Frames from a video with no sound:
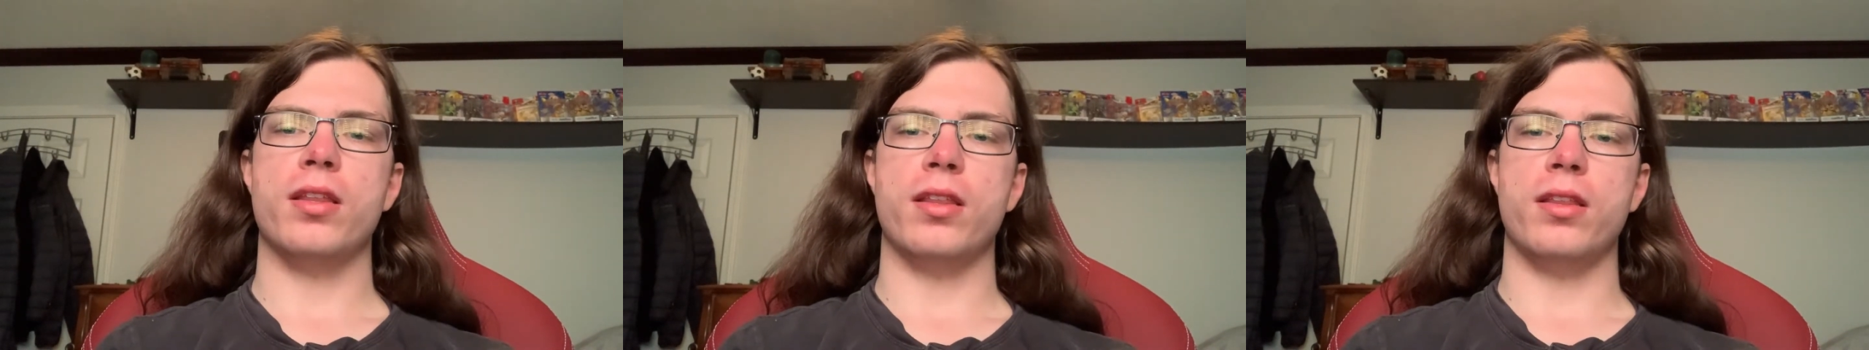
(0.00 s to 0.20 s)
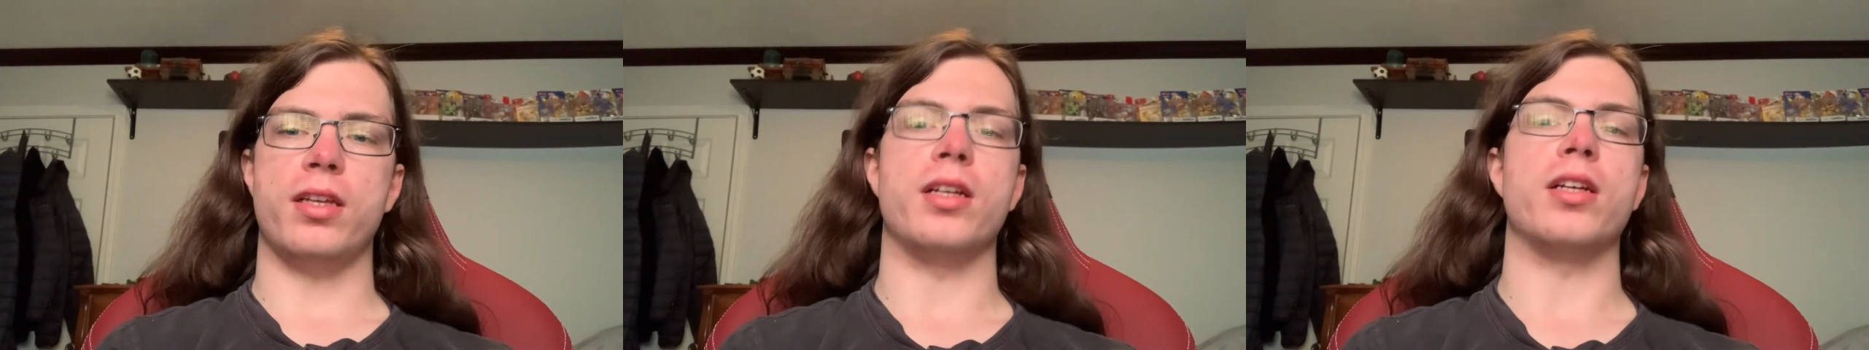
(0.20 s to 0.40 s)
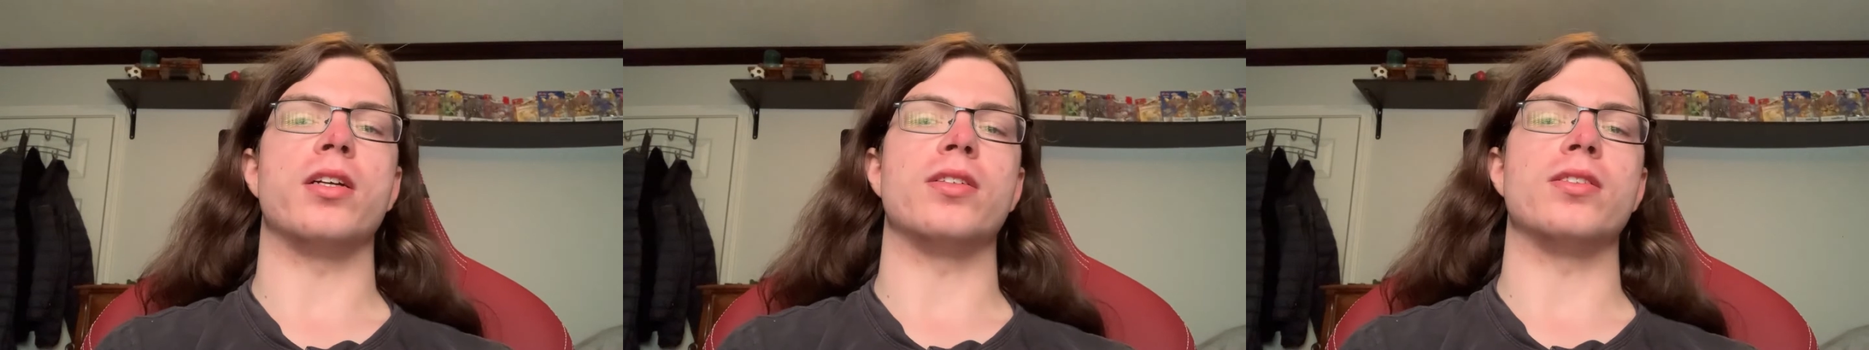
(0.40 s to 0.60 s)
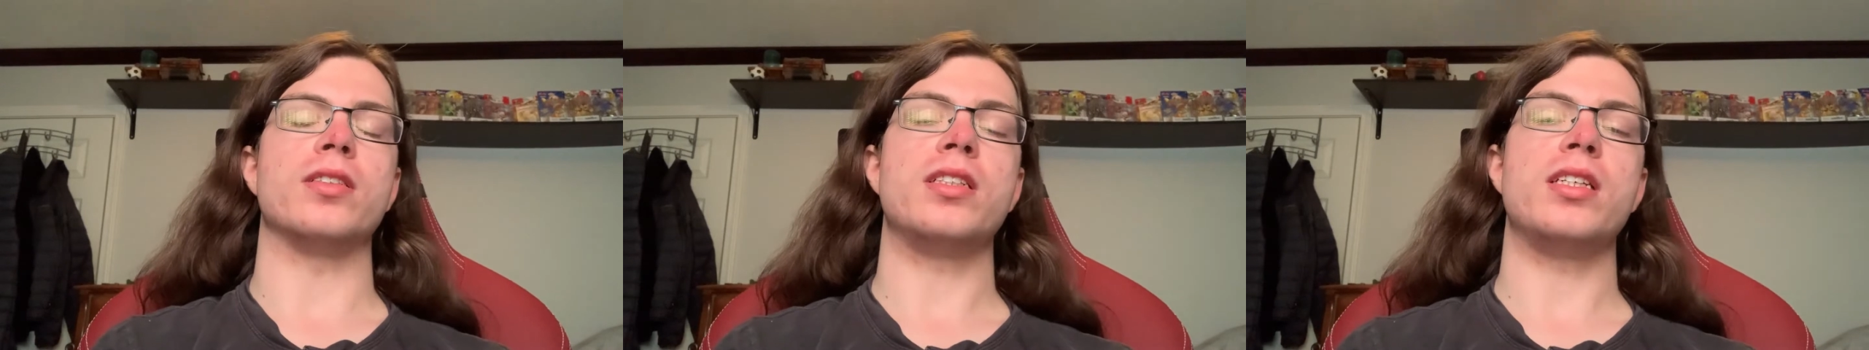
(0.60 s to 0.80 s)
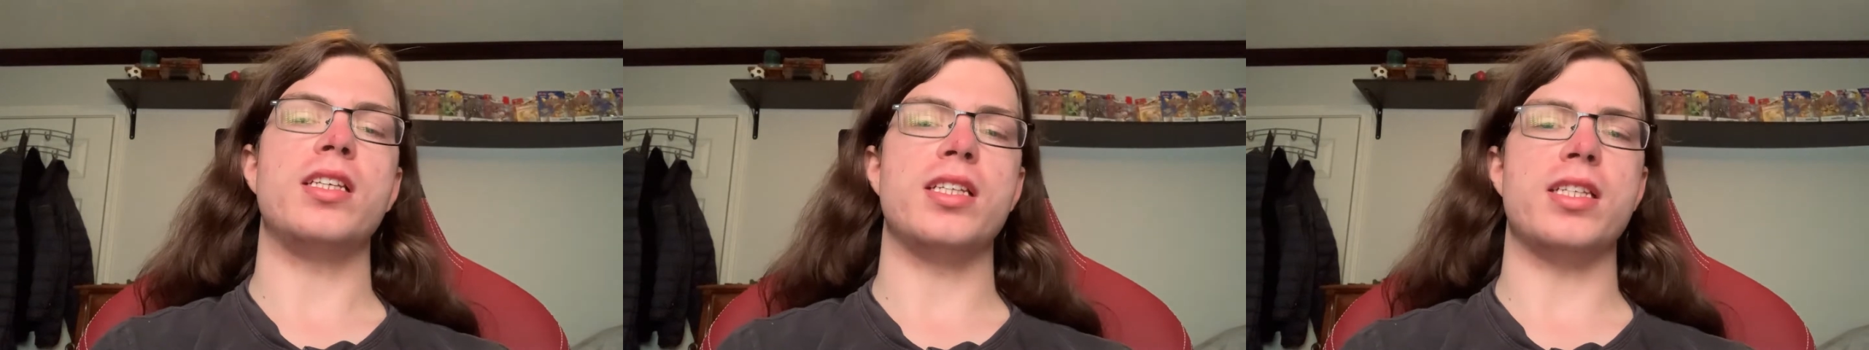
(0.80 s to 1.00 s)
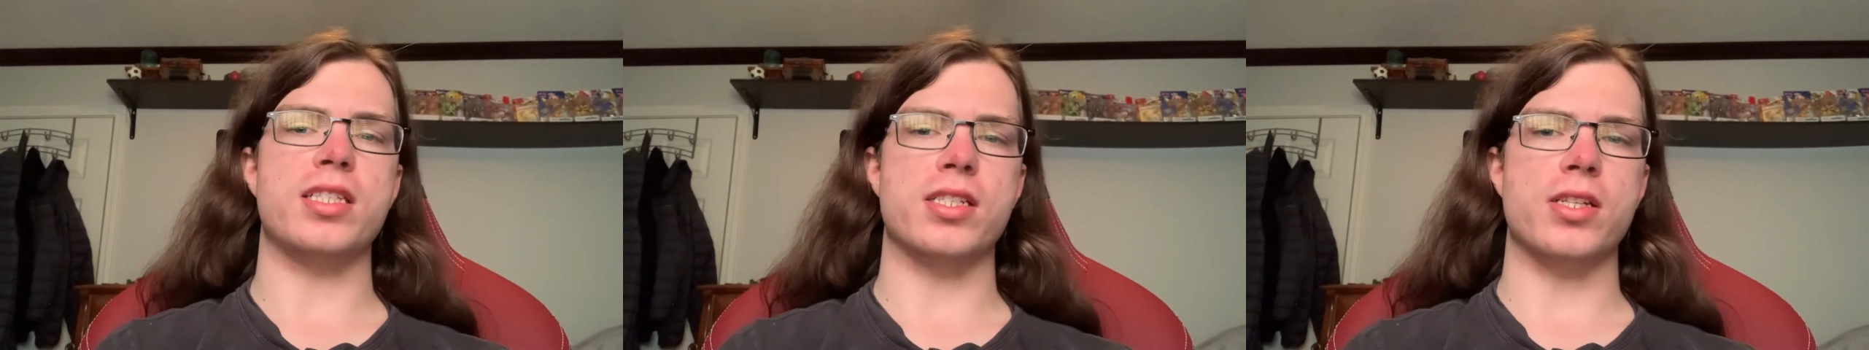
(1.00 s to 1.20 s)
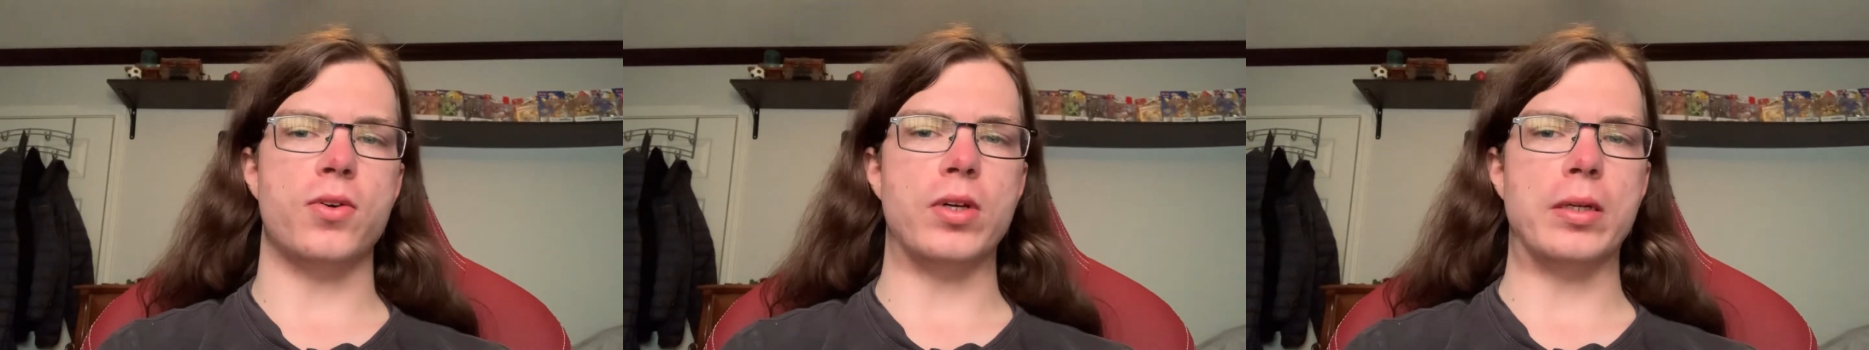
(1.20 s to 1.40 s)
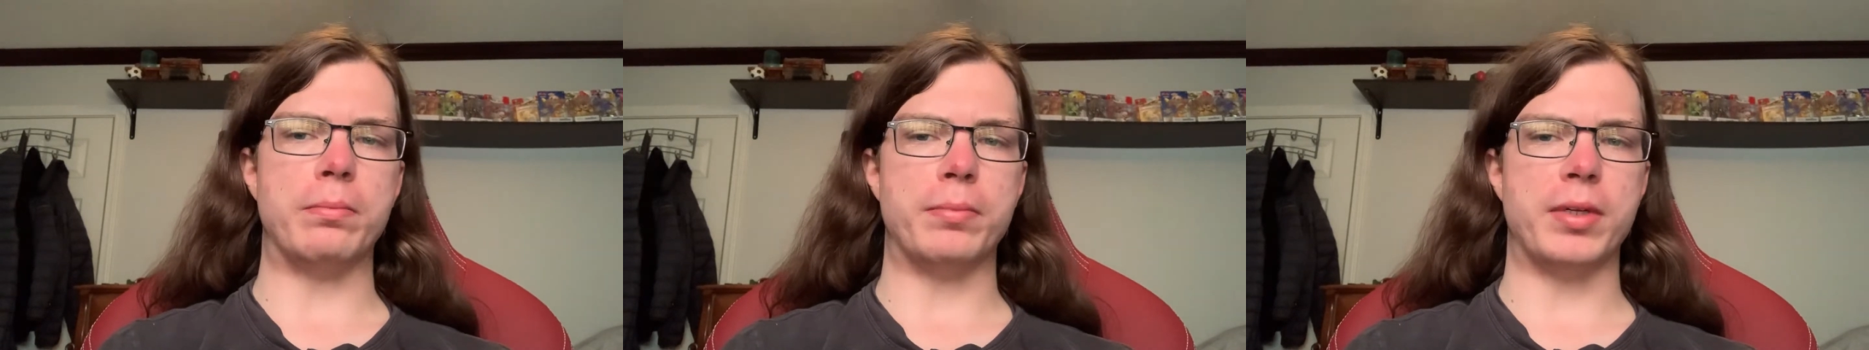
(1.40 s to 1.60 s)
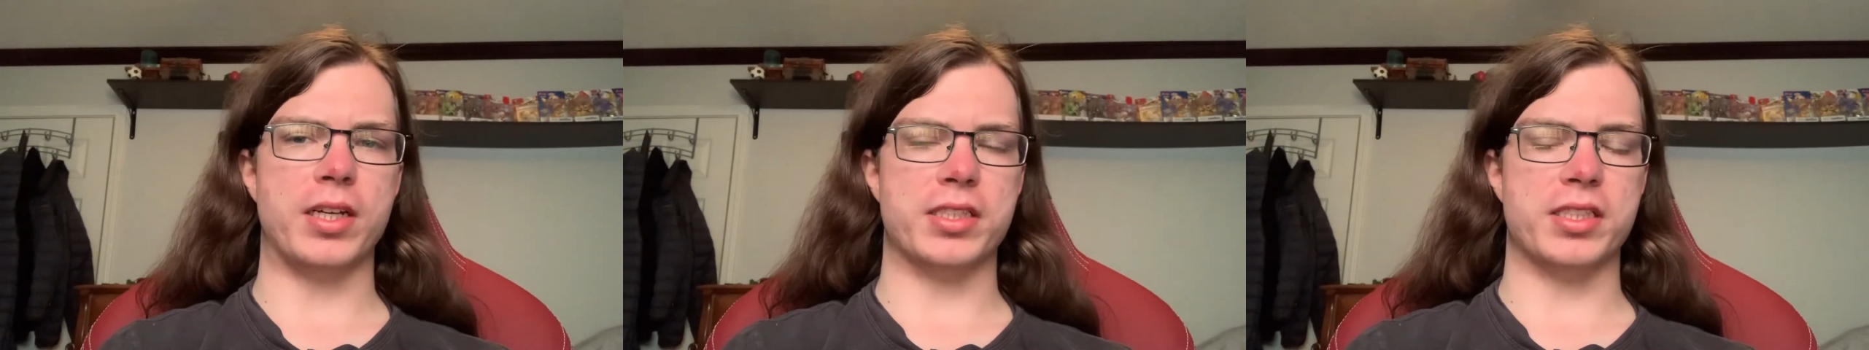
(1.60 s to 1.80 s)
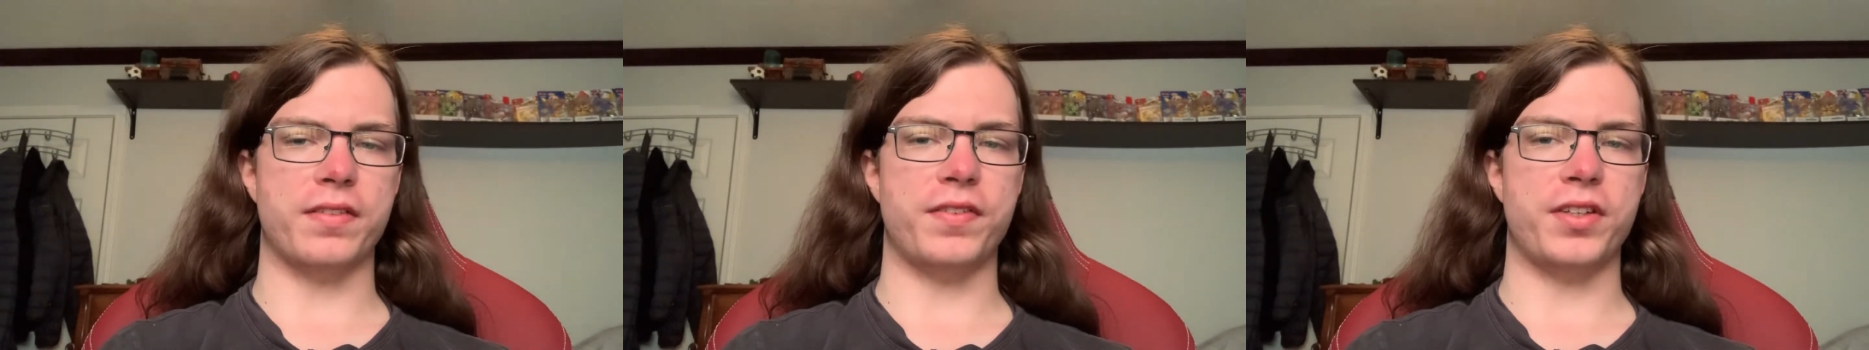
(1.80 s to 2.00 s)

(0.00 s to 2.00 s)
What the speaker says: There is no unboxing